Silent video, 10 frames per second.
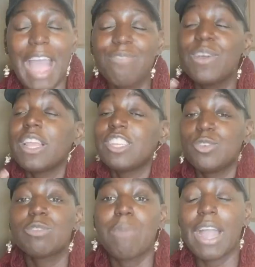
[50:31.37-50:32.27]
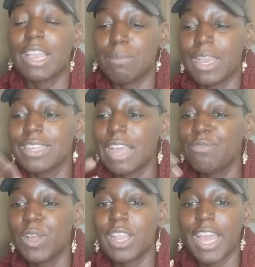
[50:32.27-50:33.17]
I feel like she was mocking me, because I
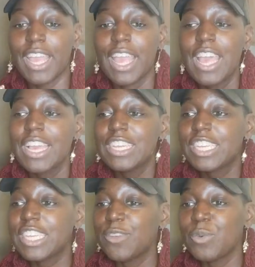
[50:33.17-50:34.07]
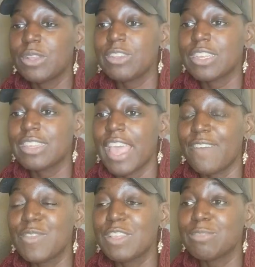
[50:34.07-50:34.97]
feel like she would just
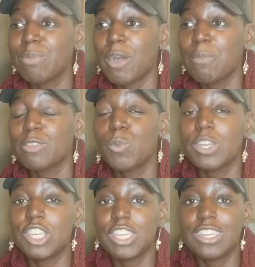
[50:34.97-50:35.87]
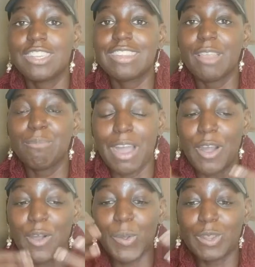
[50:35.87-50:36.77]
have these moments where she say my
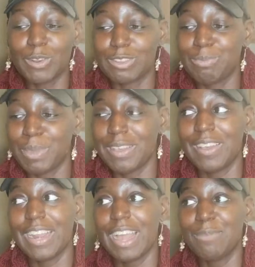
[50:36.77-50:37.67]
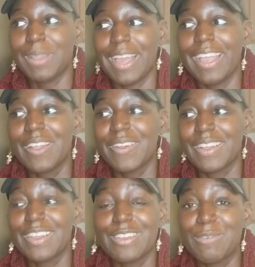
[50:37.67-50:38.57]
whole little spiel and I'd be like, girl,
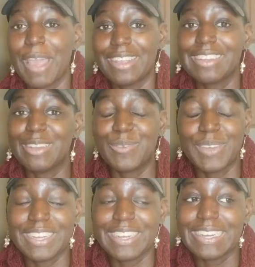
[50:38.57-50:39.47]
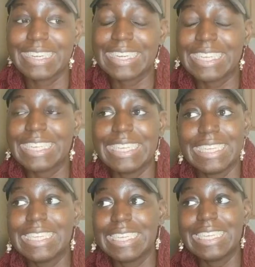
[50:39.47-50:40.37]
you're acting weird.
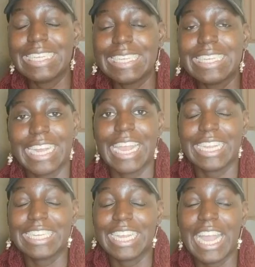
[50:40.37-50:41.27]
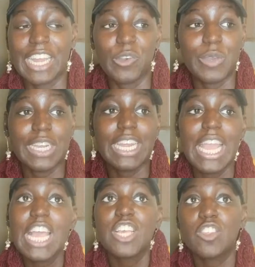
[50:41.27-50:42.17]
You're acting kind of weird.
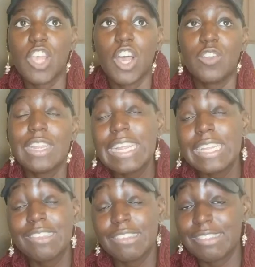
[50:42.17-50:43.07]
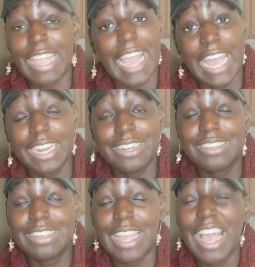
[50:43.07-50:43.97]
So needless to say, I didn't
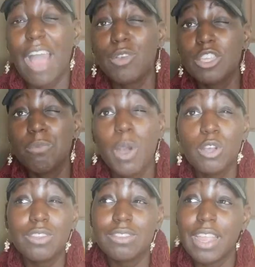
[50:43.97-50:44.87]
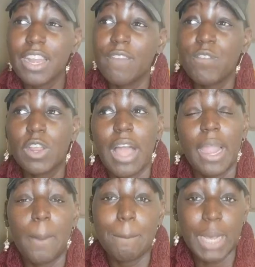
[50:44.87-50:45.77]
stay. I was supposed to stay there for like
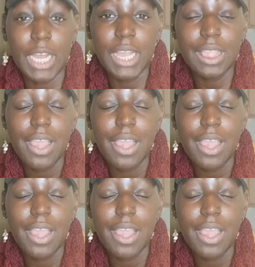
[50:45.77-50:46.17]
a month.